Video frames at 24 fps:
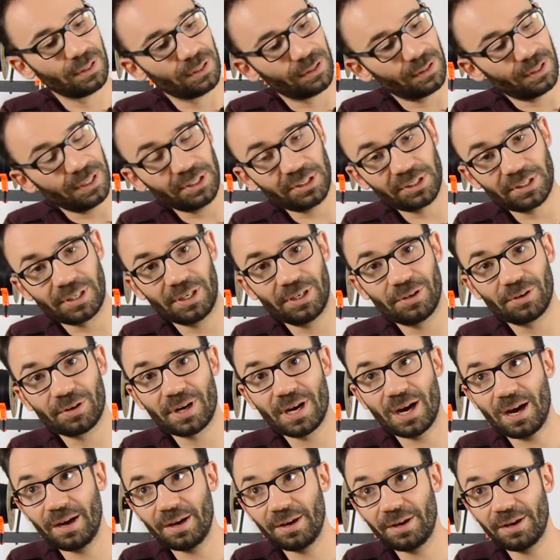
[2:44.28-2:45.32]
This little
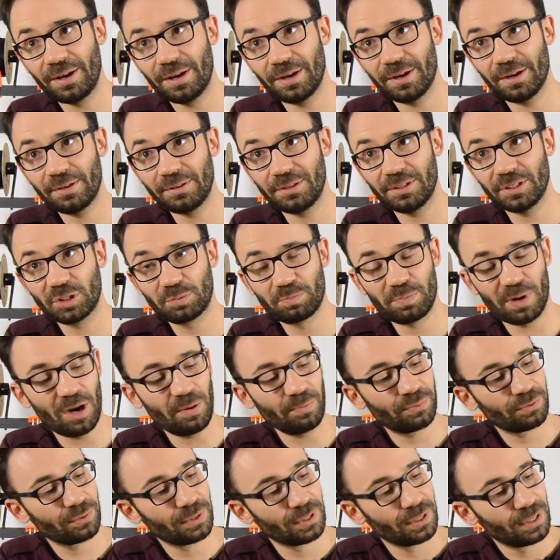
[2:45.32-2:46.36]
guy here, this
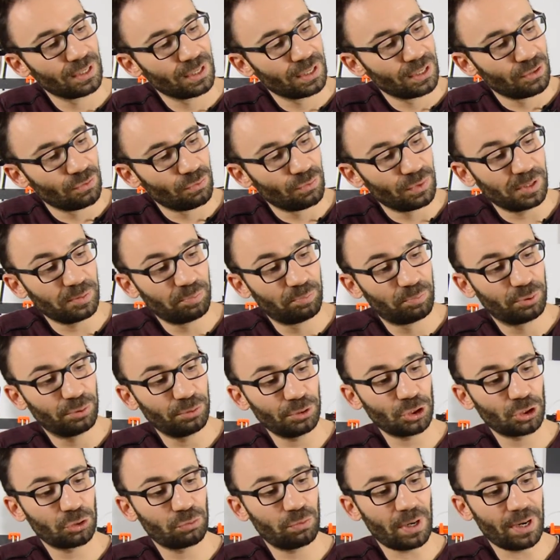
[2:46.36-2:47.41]
pump, will
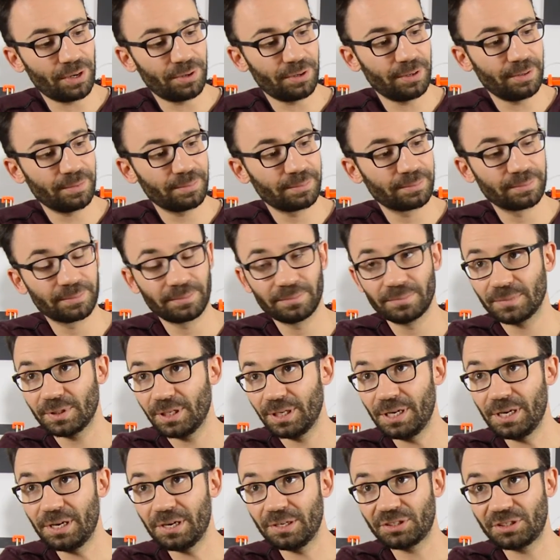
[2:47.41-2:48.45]
push water
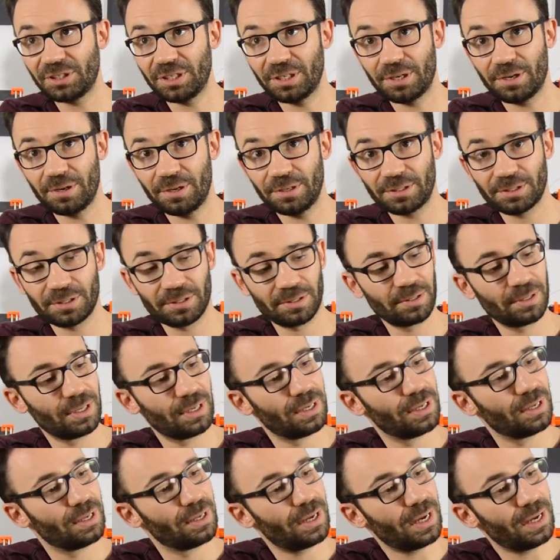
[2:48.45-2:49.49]
in the circuit,
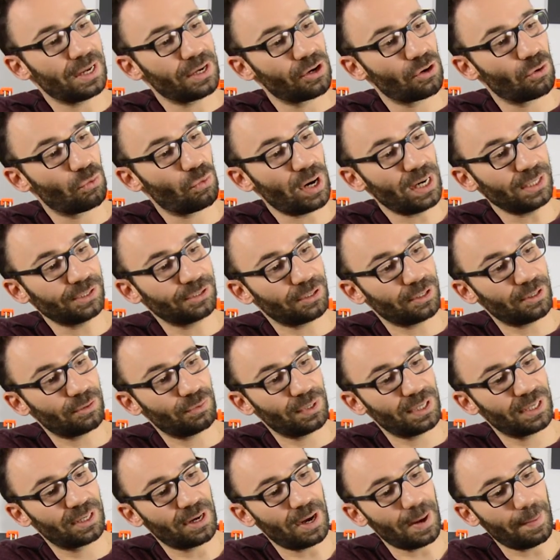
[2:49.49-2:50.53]
and the water
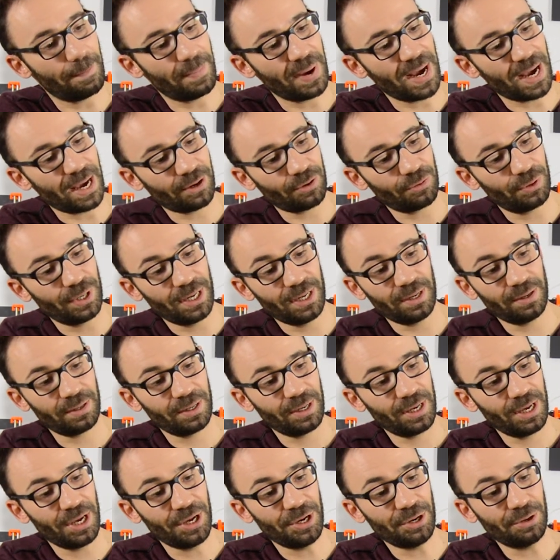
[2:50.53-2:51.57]
will come back
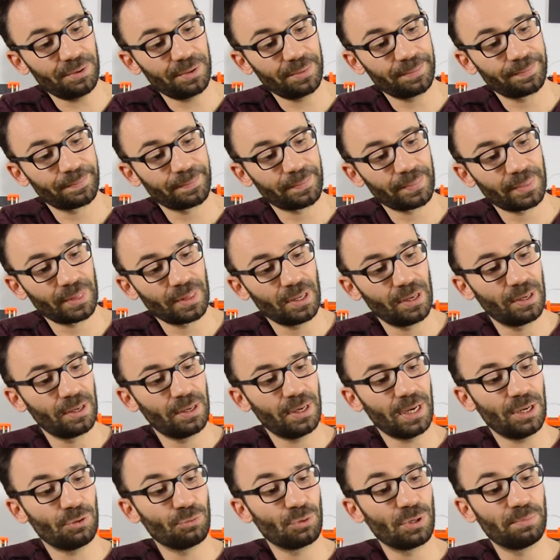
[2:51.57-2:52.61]
here
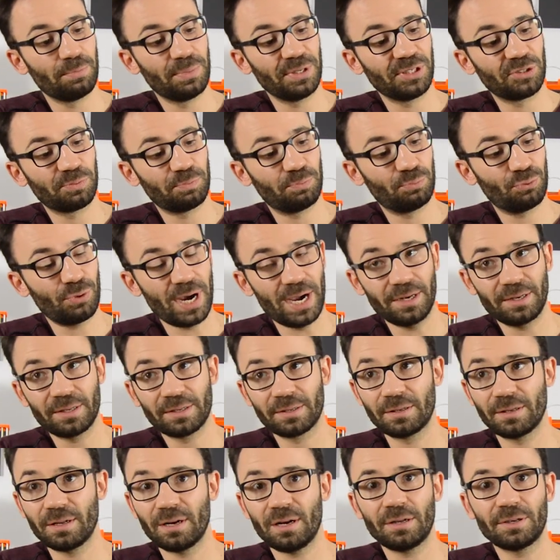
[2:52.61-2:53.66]
and will be spread
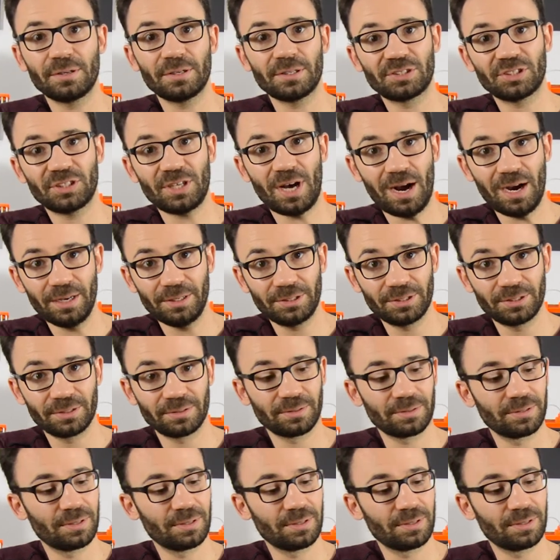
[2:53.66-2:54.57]
on the sides